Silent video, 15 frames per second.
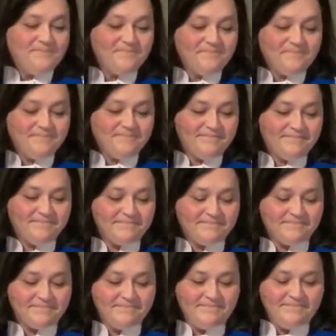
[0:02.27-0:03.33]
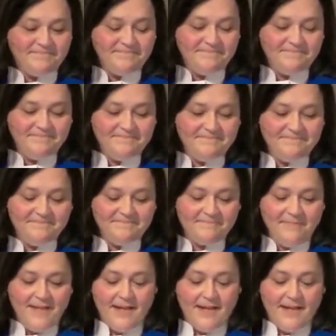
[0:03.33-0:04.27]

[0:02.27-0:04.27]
(no one is talking)